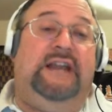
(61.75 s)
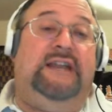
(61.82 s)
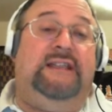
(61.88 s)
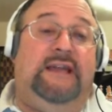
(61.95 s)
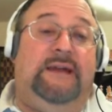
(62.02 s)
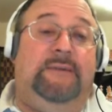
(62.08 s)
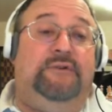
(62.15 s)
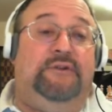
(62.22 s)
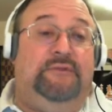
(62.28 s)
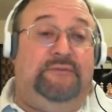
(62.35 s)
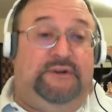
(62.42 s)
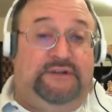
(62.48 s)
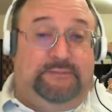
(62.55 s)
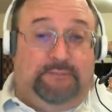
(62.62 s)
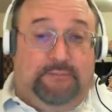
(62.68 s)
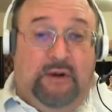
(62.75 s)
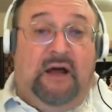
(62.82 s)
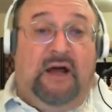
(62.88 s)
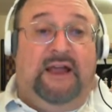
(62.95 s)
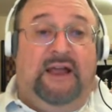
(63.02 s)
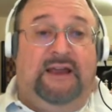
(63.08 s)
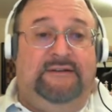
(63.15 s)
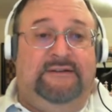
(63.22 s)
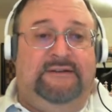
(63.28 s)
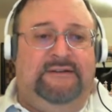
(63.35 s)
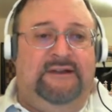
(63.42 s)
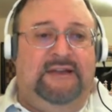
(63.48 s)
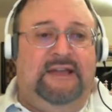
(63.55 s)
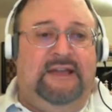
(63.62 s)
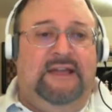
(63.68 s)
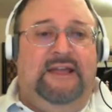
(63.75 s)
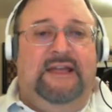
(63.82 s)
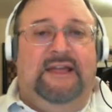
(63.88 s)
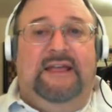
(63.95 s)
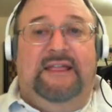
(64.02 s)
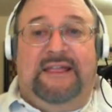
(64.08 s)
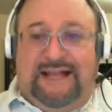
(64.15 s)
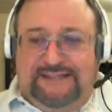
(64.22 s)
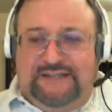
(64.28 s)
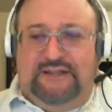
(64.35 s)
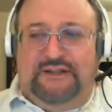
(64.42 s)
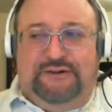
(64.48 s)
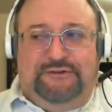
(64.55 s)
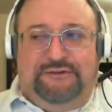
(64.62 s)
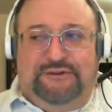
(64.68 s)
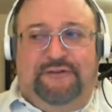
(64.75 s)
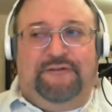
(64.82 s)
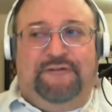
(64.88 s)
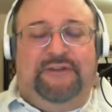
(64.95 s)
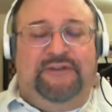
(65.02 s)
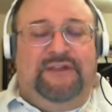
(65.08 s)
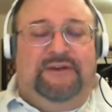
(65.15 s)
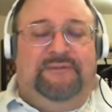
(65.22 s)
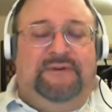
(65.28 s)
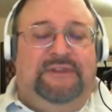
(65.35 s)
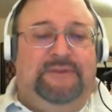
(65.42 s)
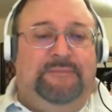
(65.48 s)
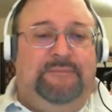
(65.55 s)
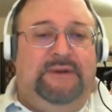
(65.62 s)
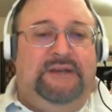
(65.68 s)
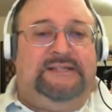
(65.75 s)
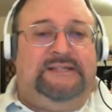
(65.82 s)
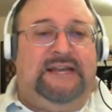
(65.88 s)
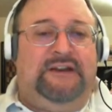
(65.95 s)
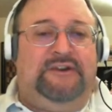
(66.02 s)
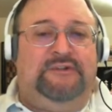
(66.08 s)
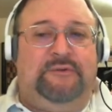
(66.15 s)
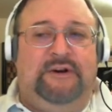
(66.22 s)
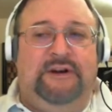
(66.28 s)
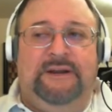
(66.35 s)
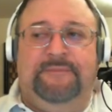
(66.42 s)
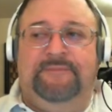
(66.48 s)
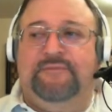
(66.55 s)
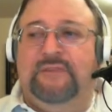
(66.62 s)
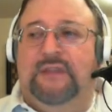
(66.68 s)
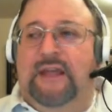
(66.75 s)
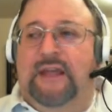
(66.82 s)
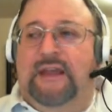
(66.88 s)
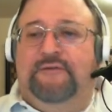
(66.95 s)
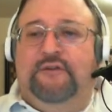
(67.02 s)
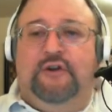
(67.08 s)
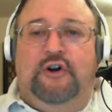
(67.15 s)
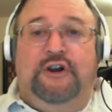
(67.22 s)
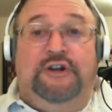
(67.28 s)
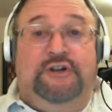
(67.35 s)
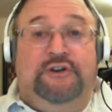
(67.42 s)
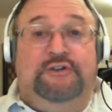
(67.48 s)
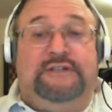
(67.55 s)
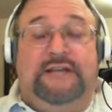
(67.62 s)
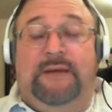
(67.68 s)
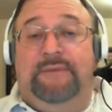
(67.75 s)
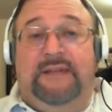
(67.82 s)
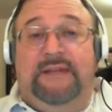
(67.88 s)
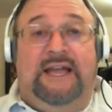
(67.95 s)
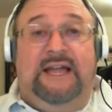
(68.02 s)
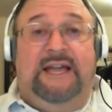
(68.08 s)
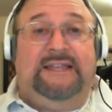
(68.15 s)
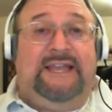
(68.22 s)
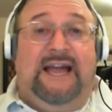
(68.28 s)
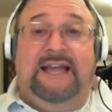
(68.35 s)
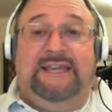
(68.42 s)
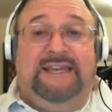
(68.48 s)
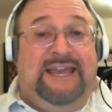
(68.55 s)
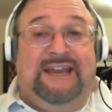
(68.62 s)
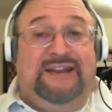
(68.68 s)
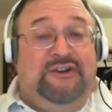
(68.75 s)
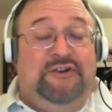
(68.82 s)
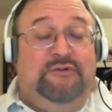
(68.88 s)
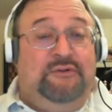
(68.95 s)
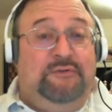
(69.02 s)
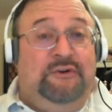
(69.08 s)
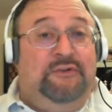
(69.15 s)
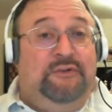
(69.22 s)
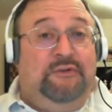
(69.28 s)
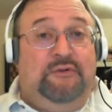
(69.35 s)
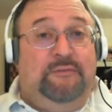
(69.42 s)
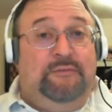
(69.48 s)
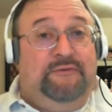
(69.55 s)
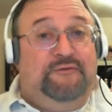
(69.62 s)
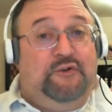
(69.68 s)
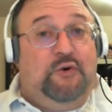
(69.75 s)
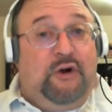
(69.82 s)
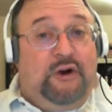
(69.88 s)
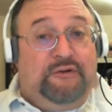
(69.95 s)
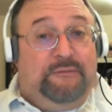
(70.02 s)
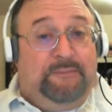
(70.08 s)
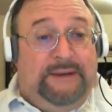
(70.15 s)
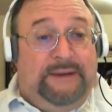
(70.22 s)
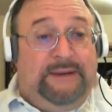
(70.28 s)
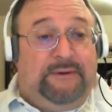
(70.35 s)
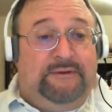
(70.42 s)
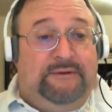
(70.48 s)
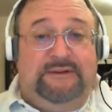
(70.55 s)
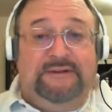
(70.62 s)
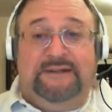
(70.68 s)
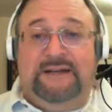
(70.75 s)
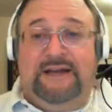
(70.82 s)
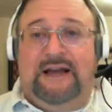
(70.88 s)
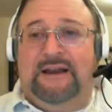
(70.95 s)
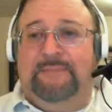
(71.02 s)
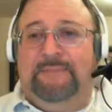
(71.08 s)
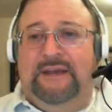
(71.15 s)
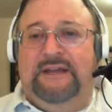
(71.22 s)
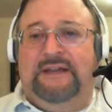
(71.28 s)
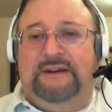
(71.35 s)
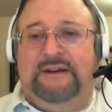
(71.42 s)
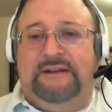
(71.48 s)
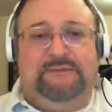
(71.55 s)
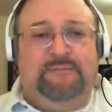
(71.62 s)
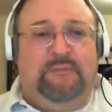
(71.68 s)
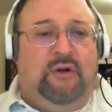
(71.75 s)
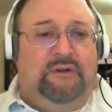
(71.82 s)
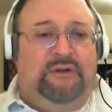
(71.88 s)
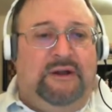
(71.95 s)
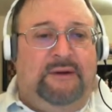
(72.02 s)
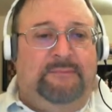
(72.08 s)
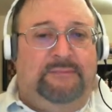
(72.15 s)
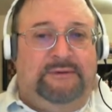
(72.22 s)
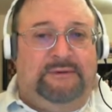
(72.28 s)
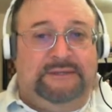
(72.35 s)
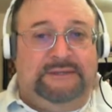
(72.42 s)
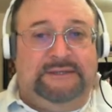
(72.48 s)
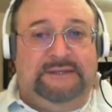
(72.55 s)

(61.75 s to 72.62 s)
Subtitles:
them to respond. That's a little different than in the big sanctuary. If you're going to do something like that, you can't do it with a group of 200 people. You got to be in a small numbers.